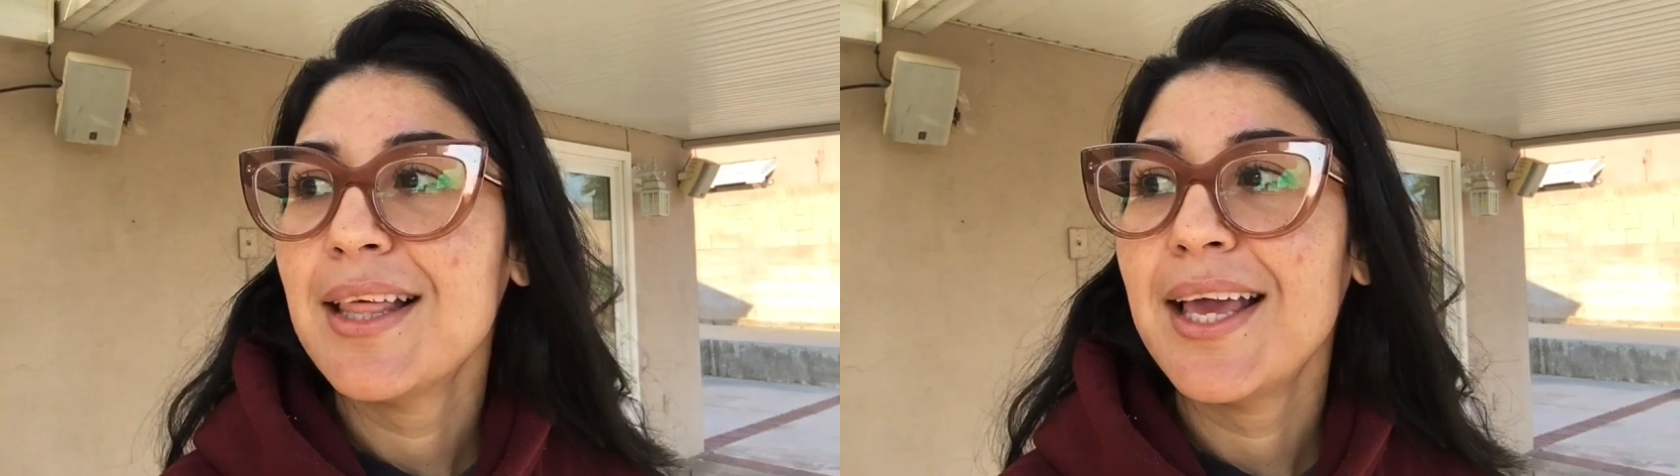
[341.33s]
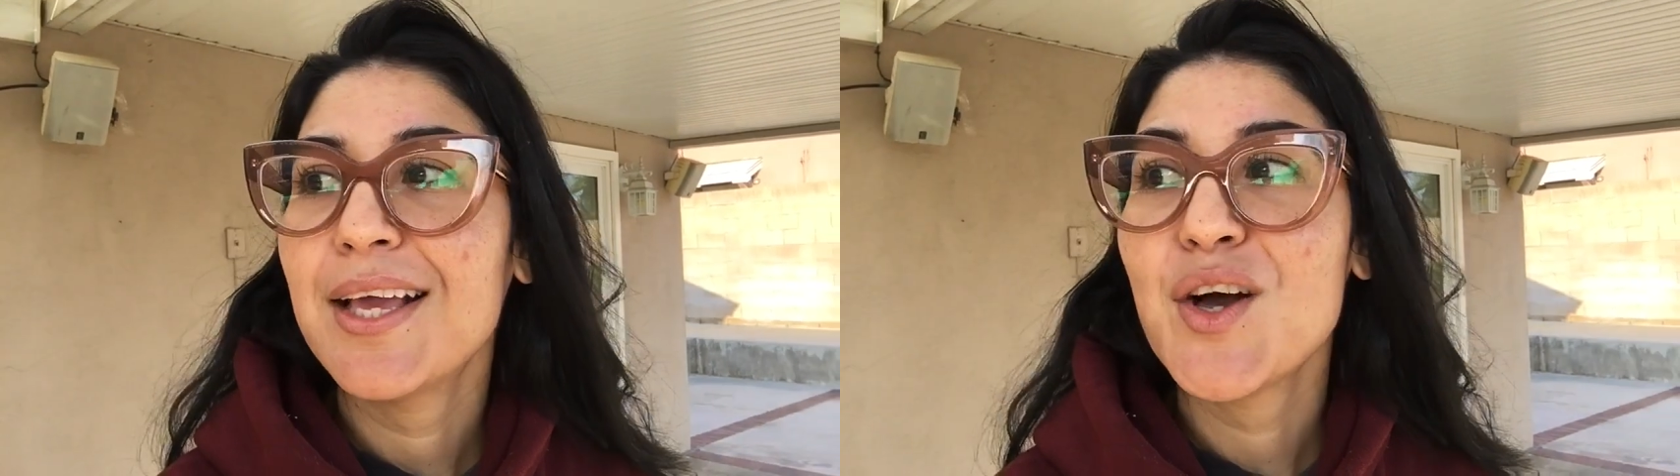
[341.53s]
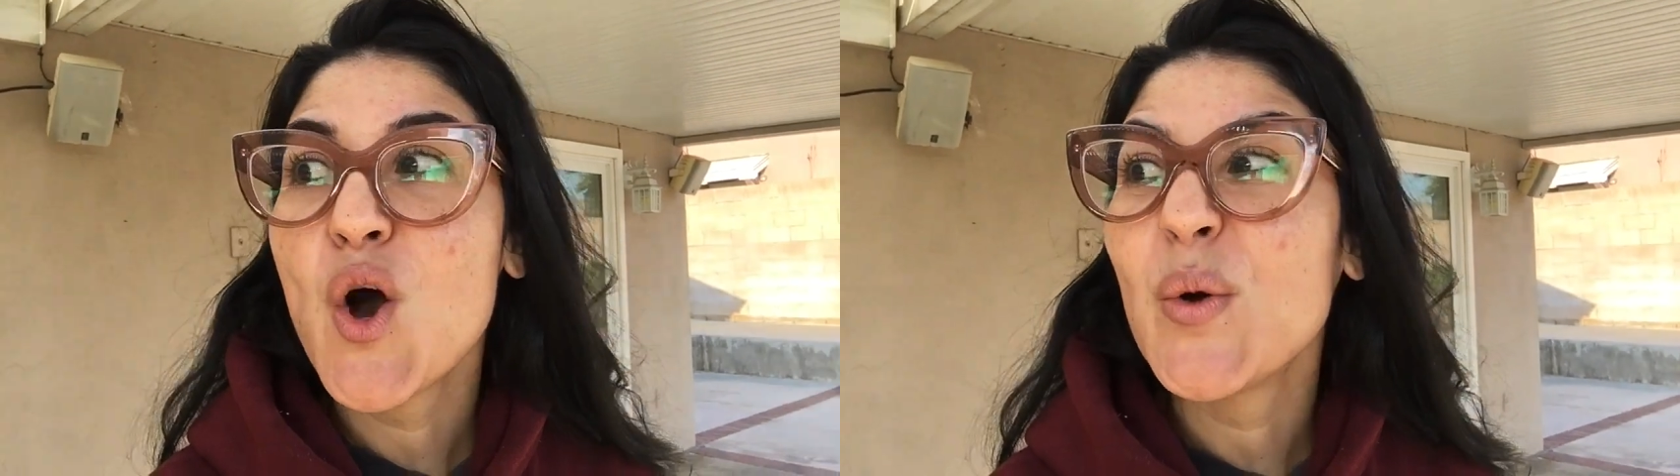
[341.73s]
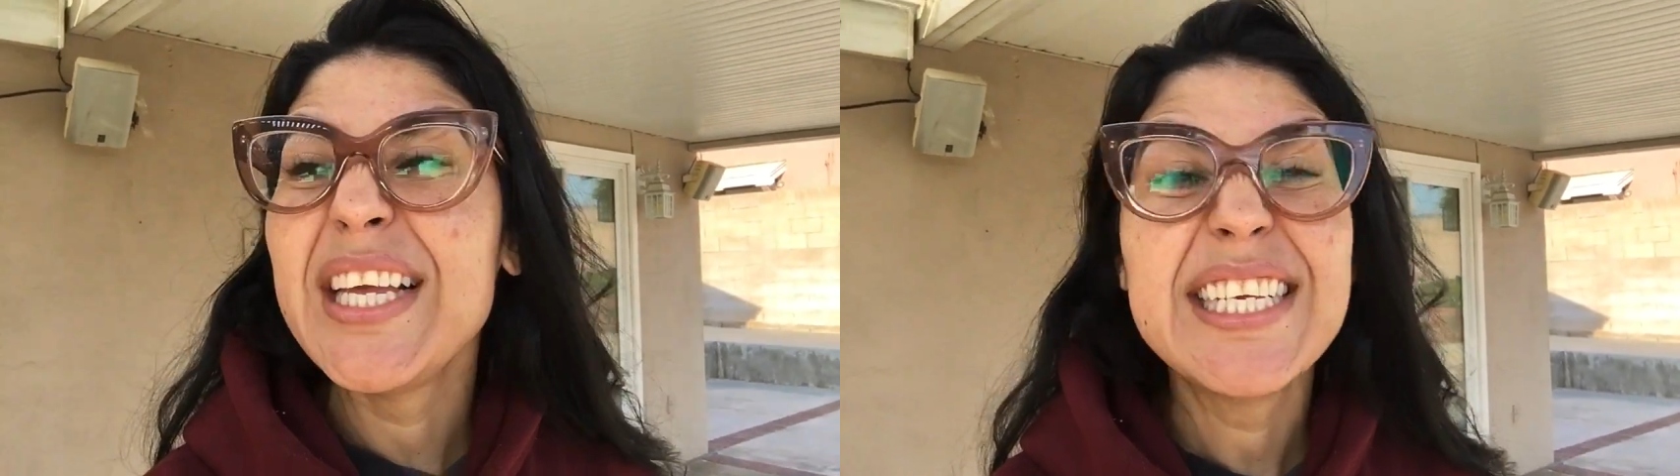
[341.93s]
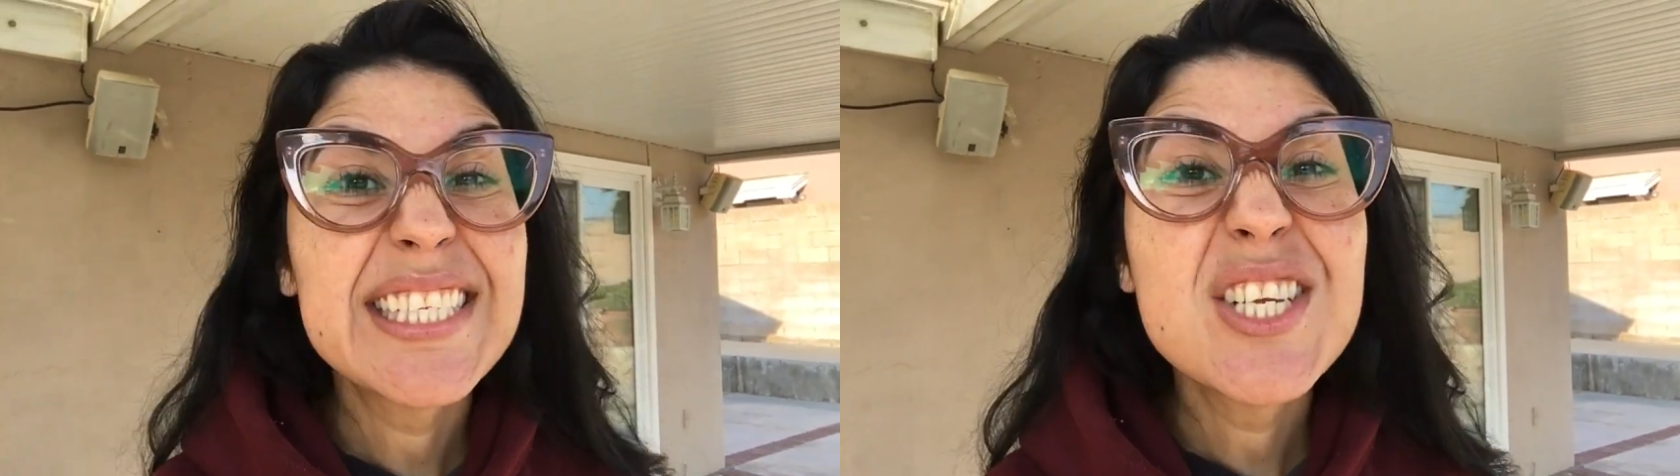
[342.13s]
Like, oh,
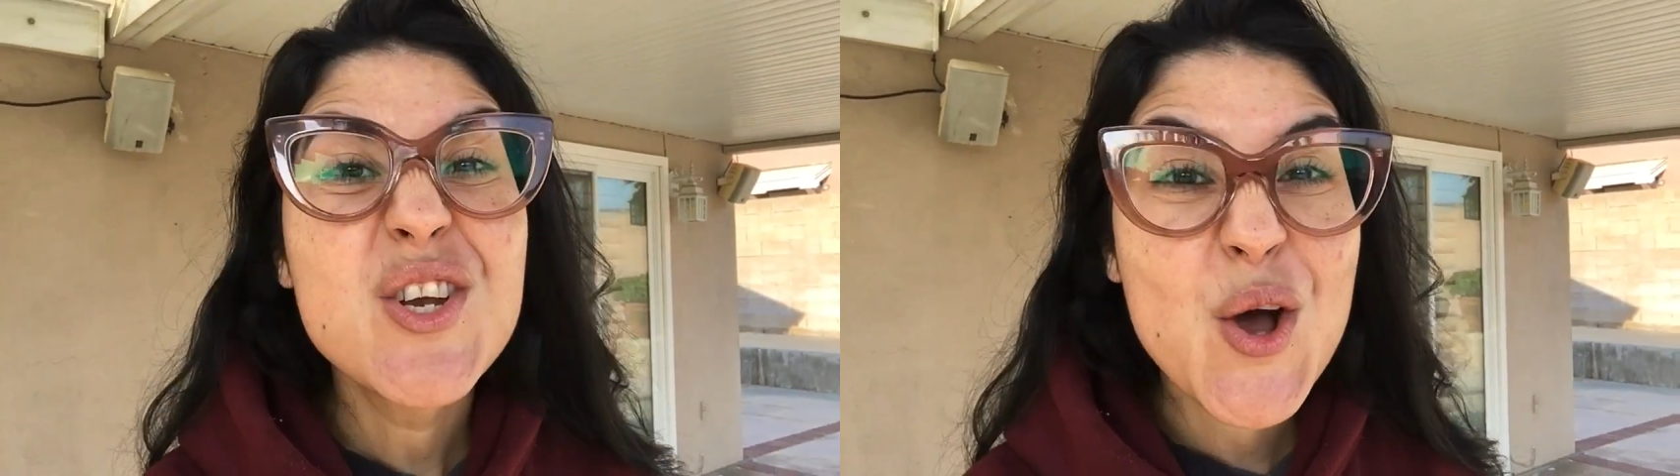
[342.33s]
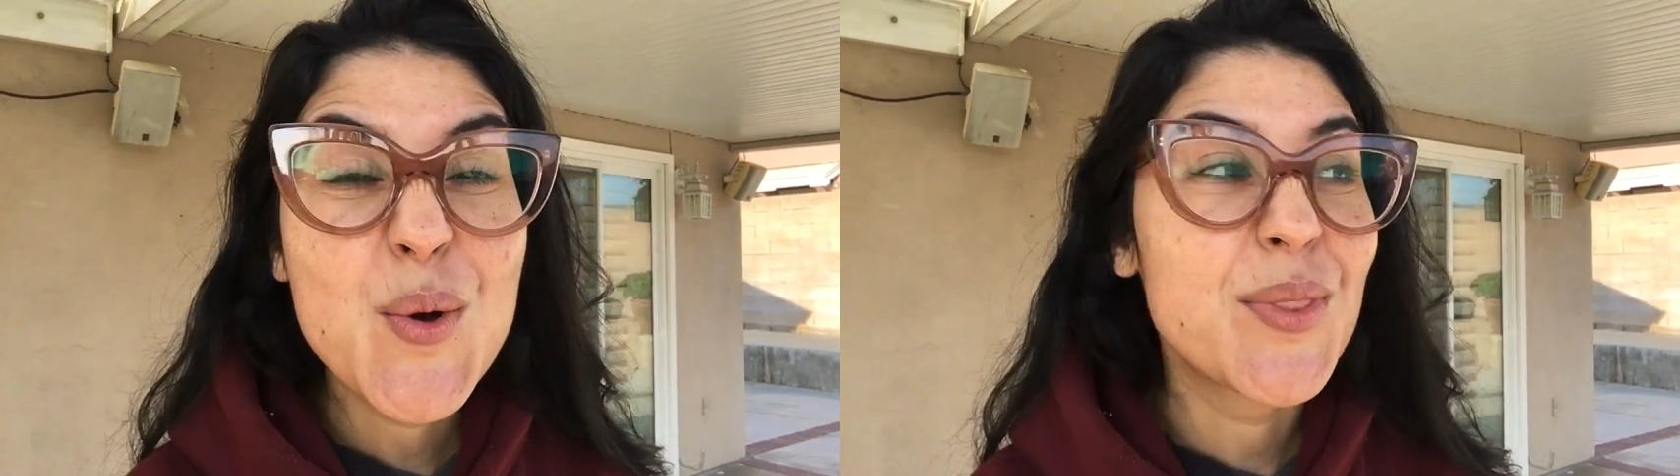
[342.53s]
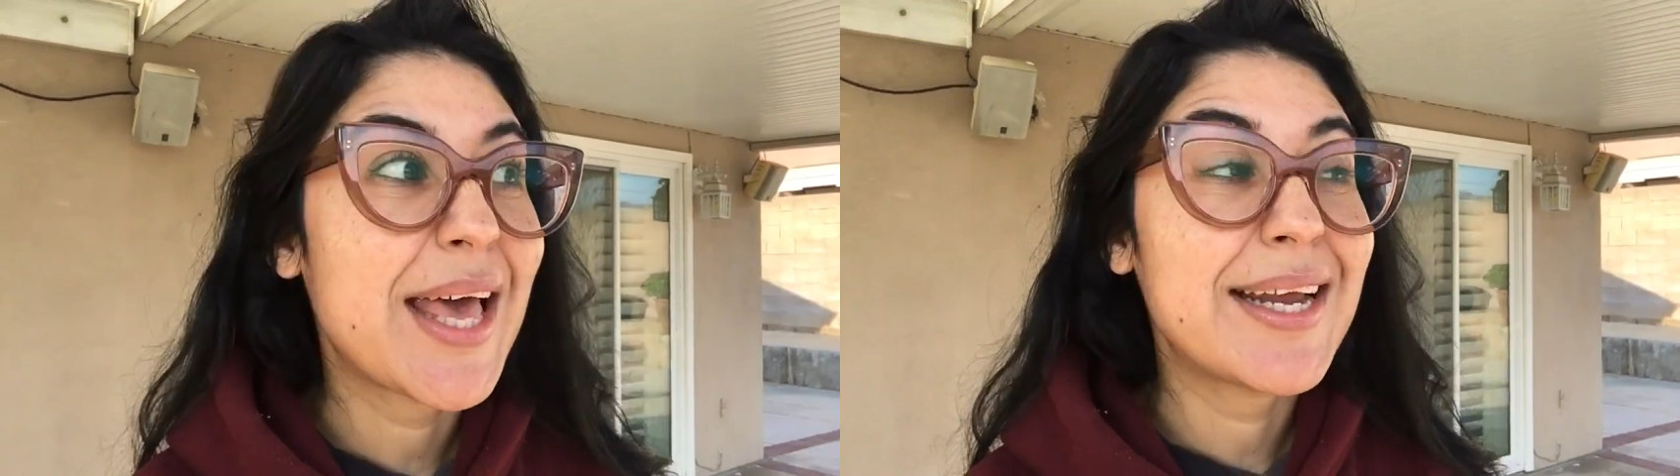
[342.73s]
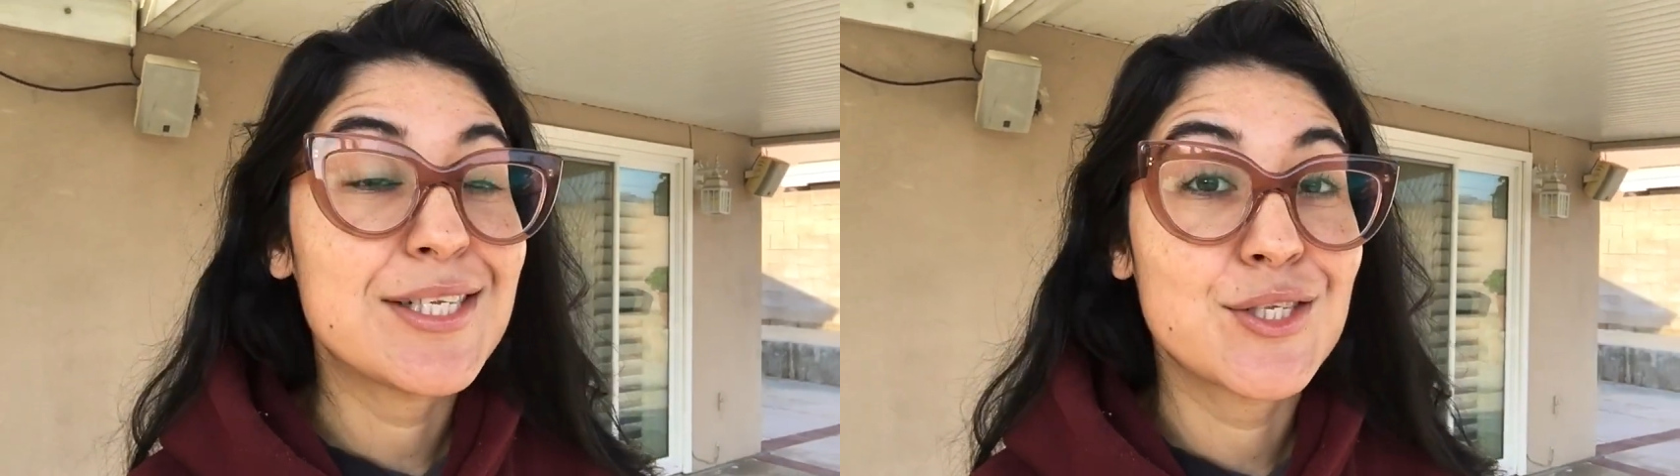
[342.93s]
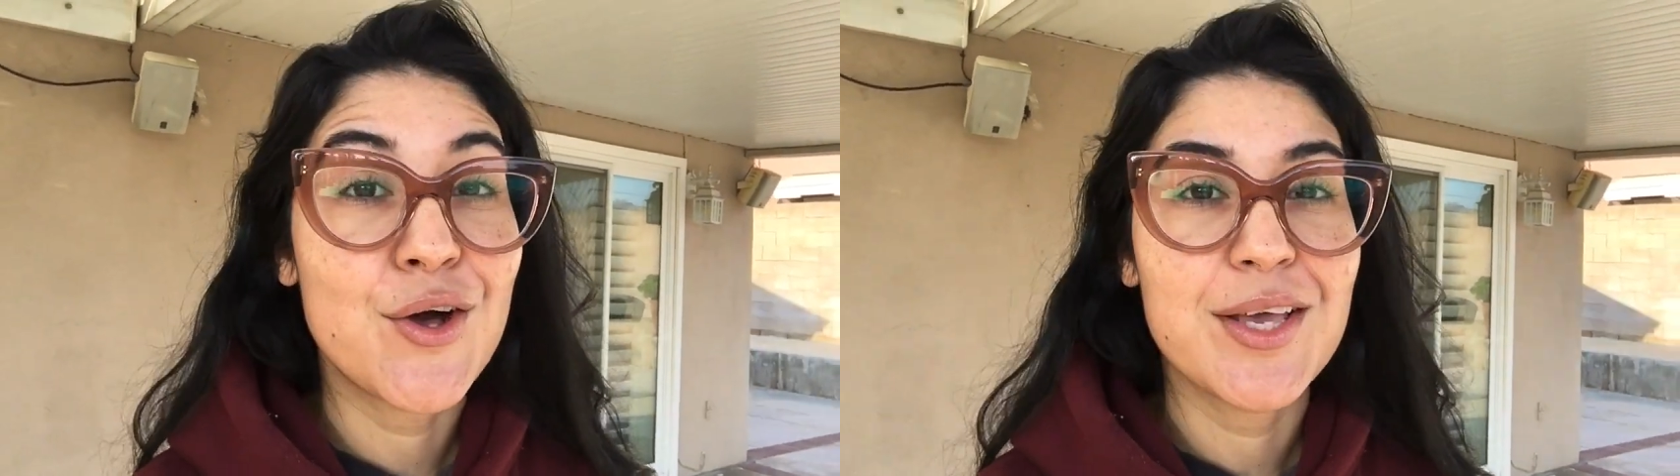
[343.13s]
he doesn't know that I
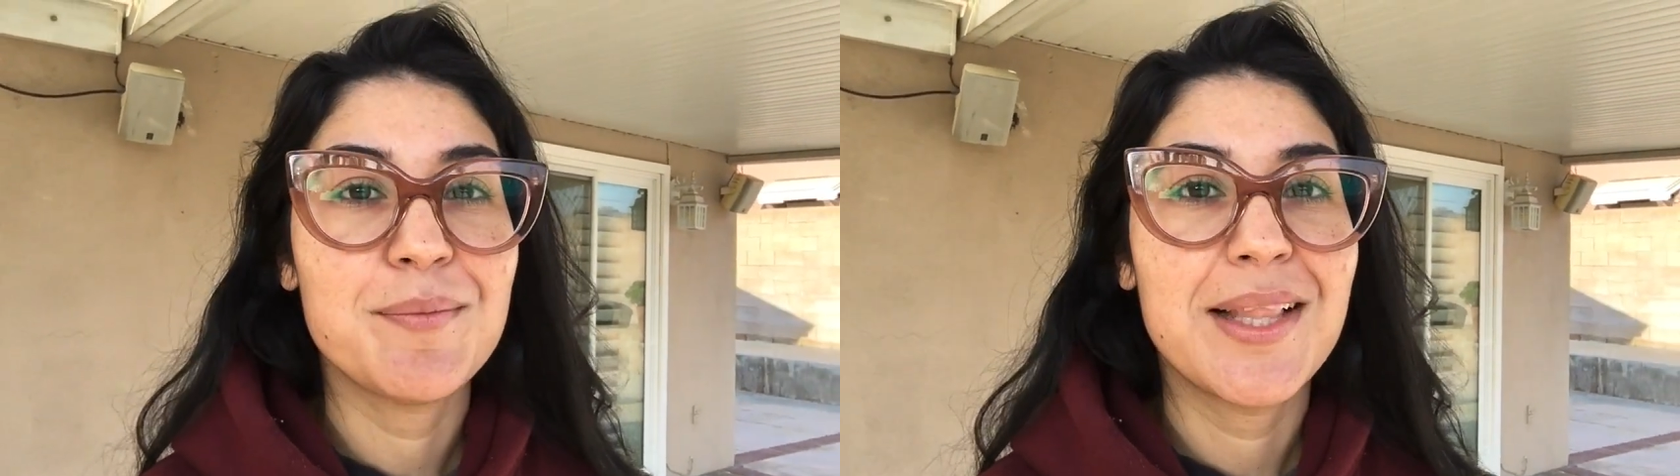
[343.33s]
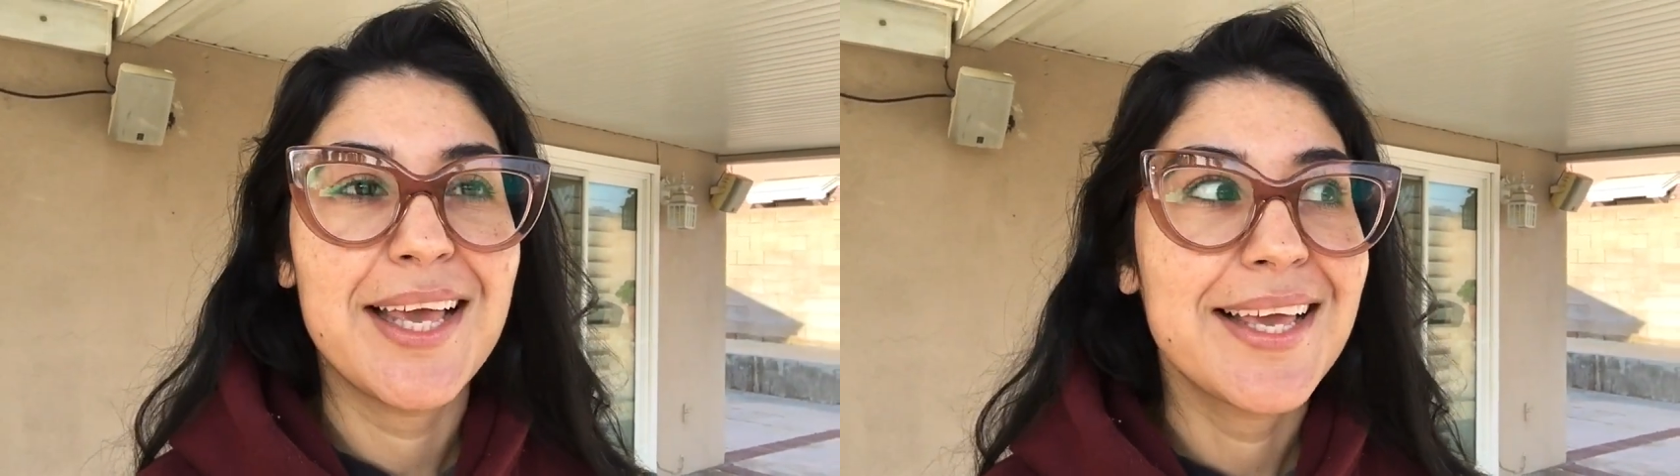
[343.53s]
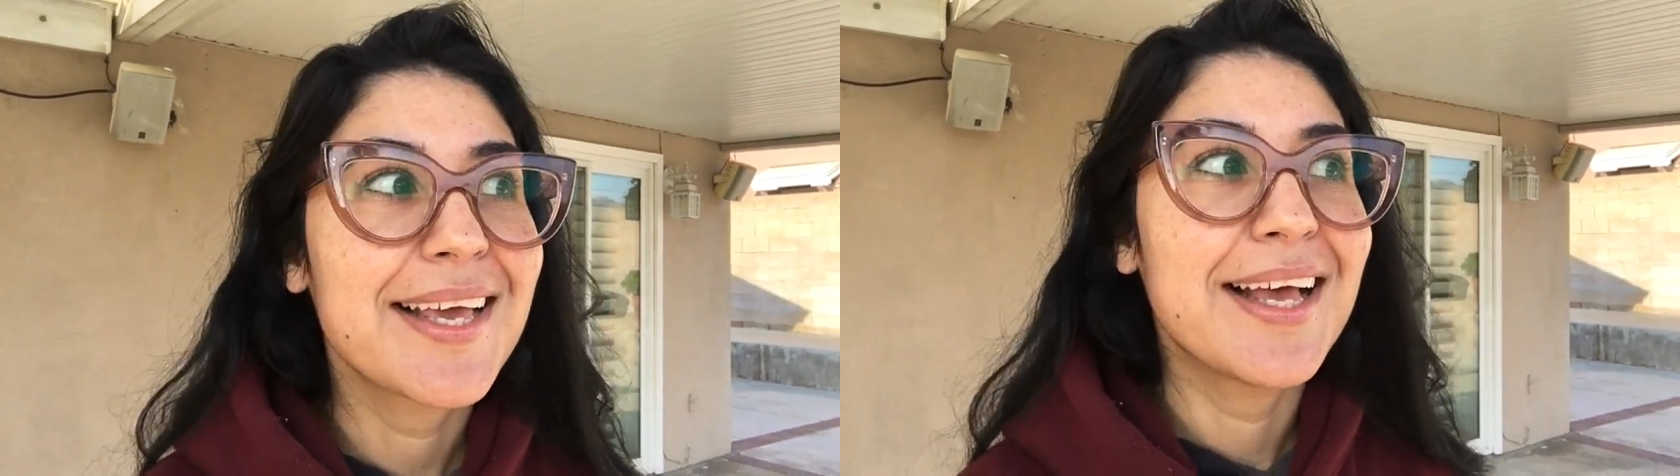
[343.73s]
saw him, like,